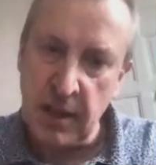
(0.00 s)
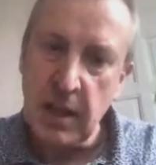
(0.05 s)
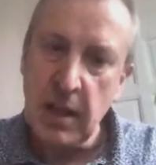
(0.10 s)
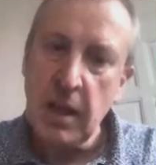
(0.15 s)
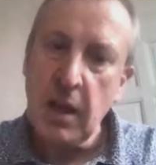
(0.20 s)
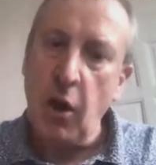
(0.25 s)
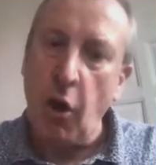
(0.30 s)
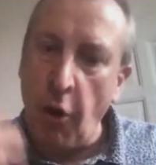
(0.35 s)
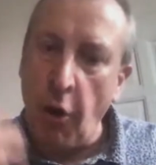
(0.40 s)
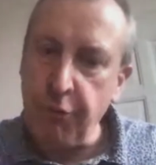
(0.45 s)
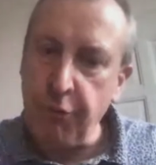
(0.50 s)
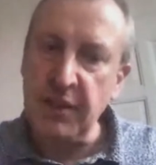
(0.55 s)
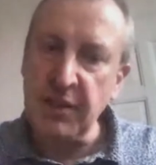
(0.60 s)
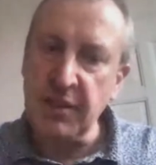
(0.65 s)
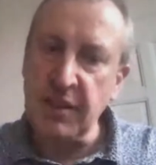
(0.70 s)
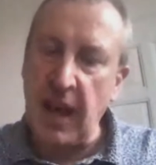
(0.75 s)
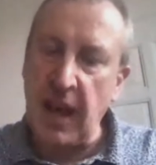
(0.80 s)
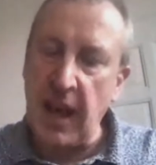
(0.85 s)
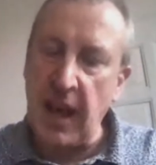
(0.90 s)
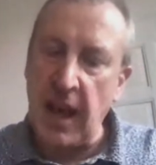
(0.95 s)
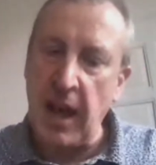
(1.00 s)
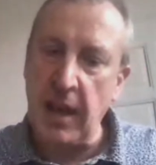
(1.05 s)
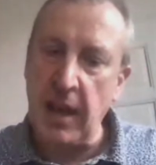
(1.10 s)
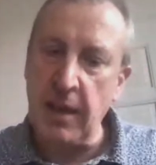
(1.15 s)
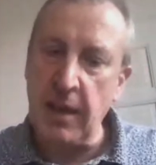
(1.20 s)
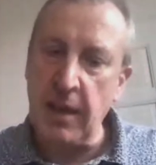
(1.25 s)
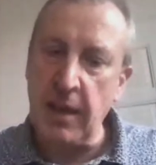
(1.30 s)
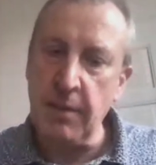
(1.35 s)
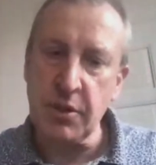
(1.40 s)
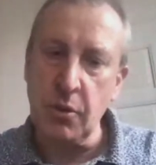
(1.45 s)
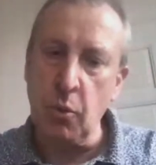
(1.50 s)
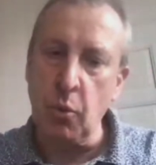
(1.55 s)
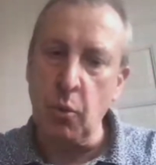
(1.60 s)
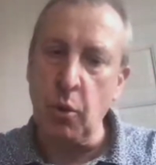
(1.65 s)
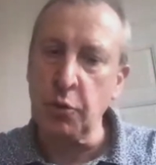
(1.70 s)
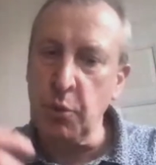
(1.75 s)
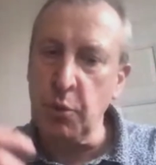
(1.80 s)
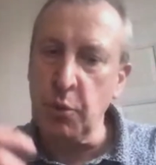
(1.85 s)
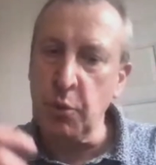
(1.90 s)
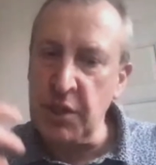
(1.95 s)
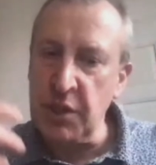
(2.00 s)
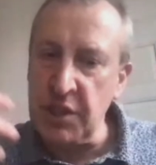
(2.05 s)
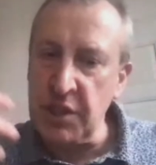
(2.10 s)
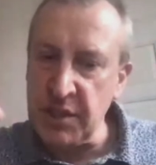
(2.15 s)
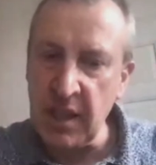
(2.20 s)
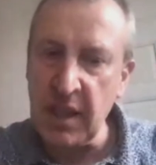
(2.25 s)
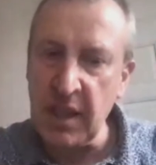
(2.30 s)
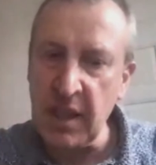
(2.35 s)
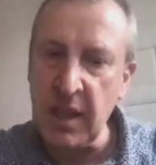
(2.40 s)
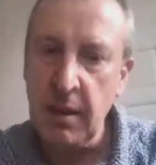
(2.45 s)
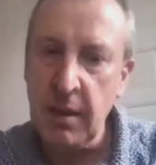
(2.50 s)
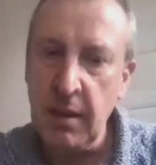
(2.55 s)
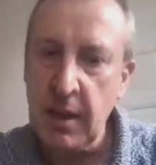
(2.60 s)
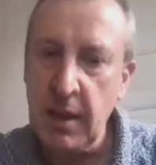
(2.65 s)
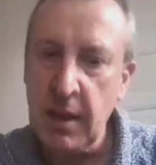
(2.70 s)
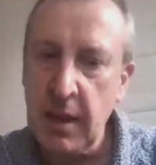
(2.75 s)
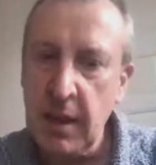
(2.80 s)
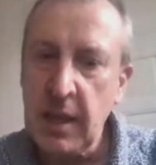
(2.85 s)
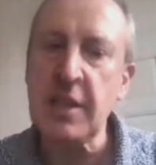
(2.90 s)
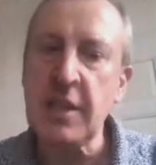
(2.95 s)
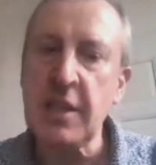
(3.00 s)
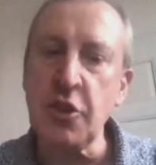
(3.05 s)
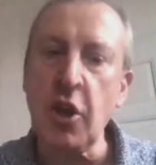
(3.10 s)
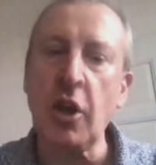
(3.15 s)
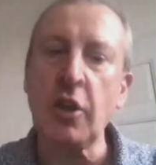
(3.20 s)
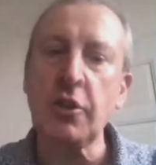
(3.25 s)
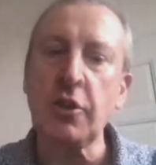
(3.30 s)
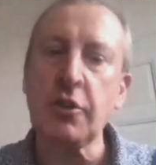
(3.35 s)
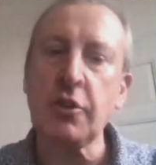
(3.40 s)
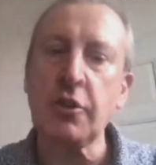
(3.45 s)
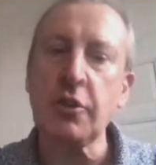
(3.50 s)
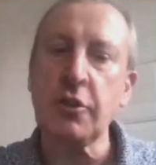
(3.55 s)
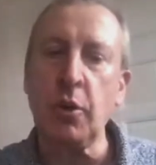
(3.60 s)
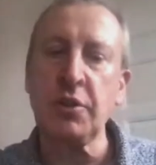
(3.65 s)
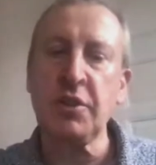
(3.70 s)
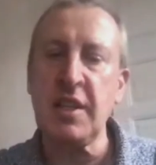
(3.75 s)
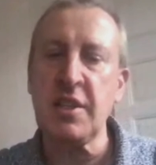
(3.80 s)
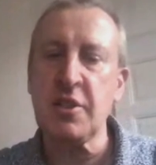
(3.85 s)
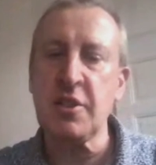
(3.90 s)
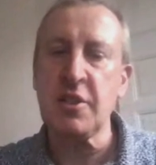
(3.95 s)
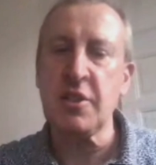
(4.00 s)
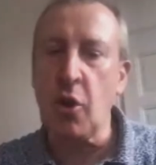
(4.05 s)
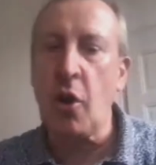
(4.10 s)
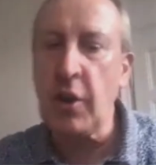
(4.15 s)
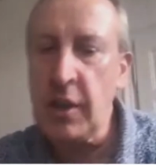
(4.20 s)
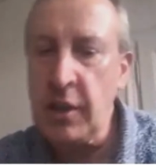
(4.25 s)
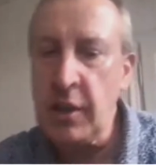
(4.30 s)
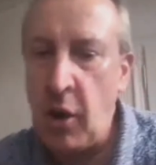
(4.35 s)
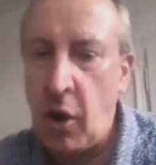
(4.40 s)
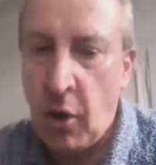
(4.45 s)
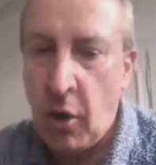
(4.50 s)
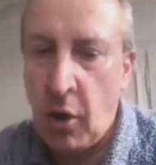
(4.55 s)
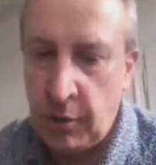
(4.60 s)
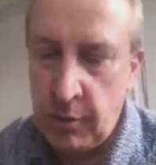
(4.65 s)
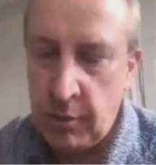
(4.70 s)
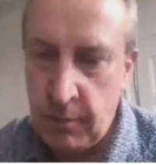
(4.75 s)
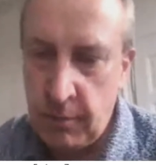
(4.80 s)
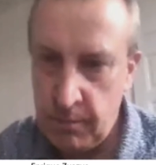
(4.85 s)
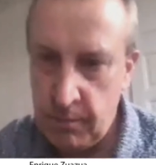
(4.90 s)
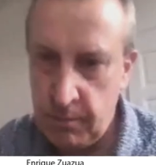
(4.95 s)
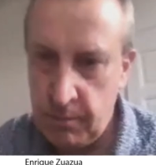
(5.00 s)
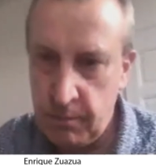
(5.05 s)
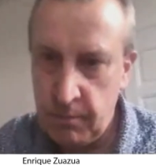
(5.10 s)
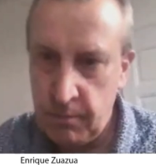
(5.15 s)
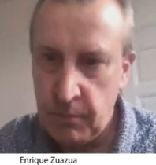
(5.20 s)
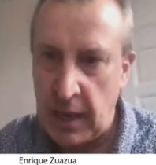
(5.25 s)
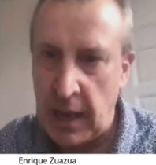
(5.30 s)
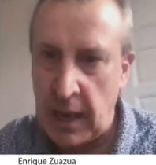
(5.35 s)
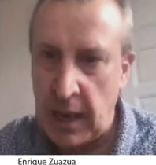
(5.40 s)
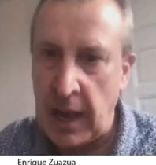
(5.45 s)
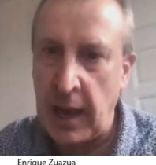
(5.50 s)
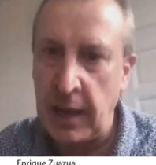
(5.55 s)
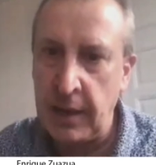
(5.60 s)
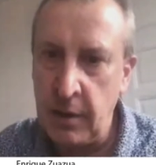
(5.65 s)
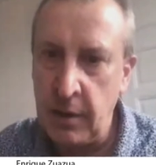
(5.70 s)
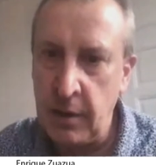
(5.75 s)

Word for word: oftentimes what we see is not what is going on, and